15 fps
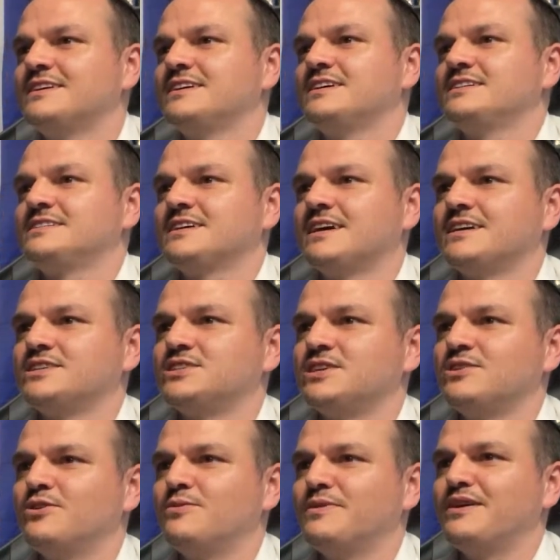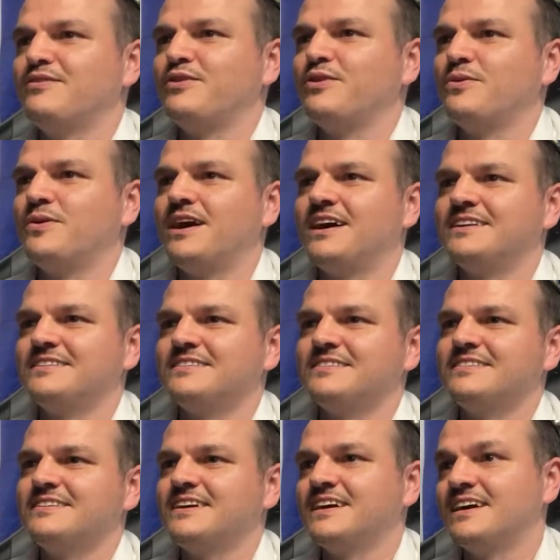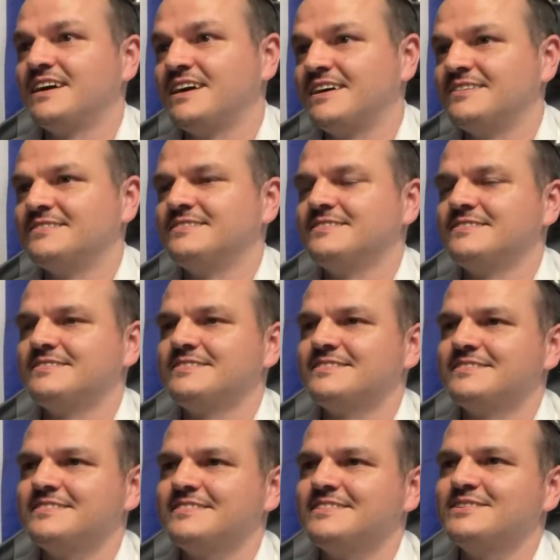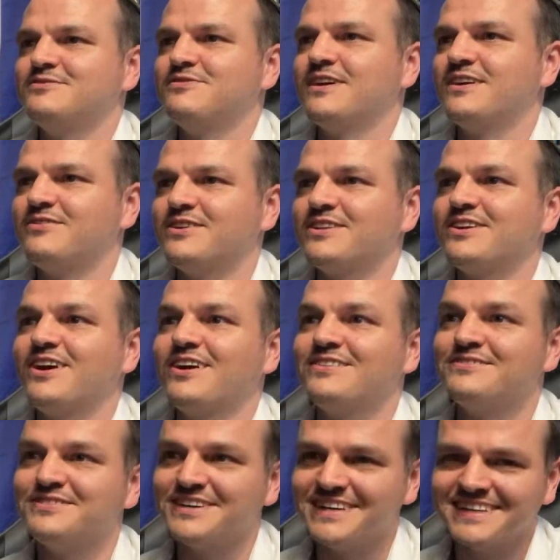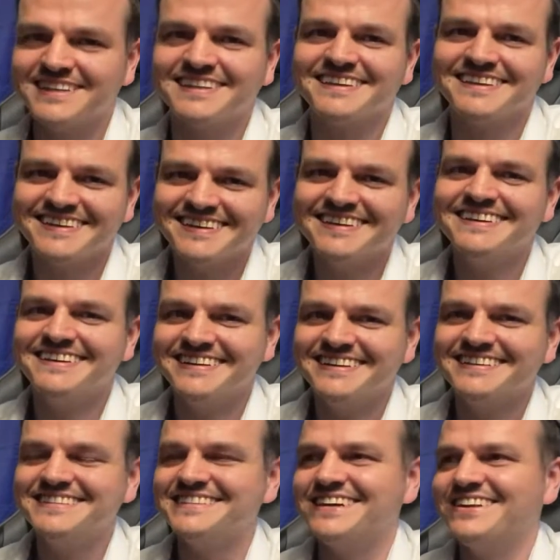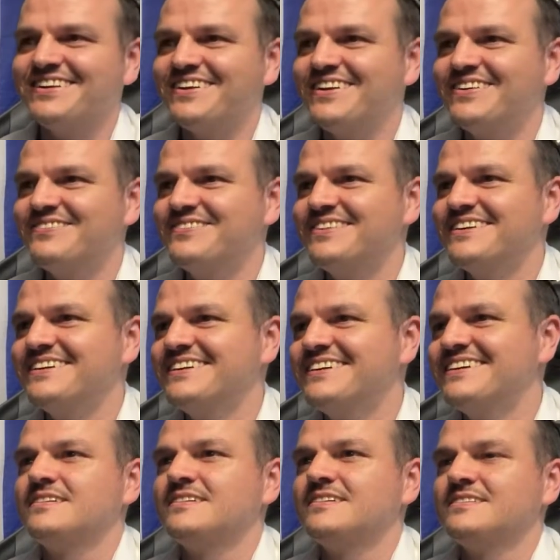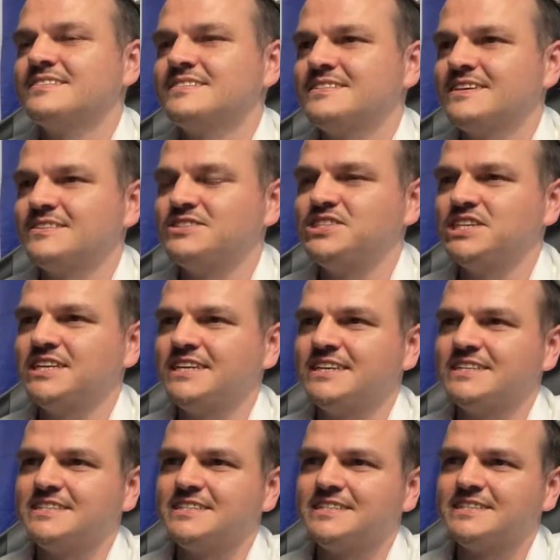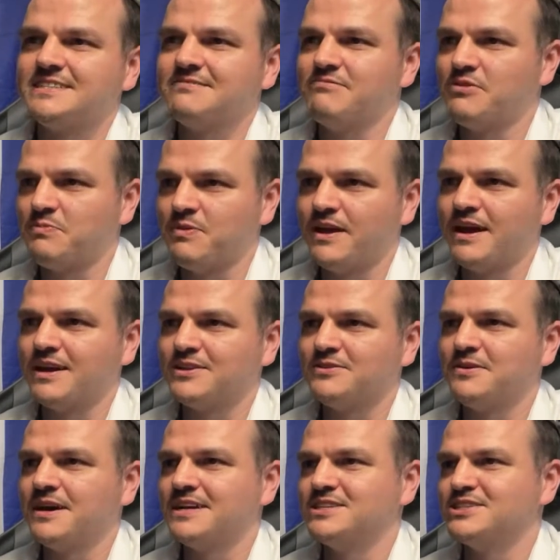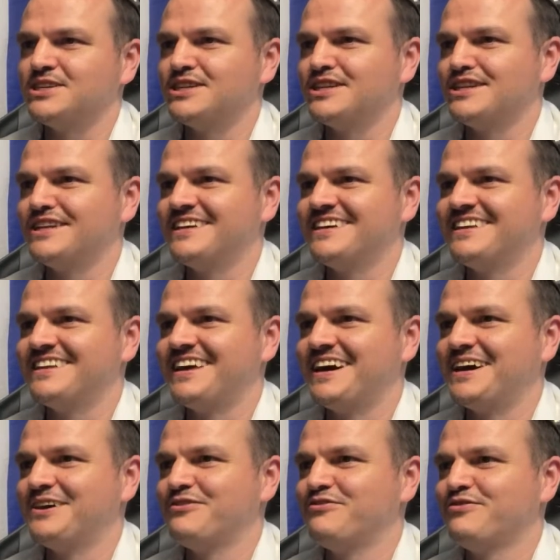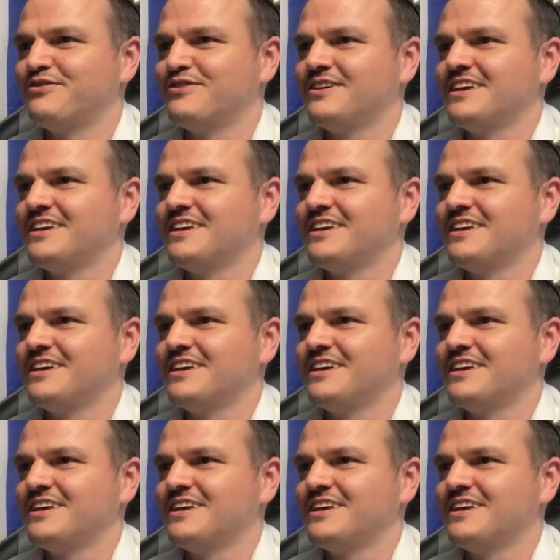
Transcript: saying shalom everyone, and his favorite convert, shalom. So GD is replying to Angel Life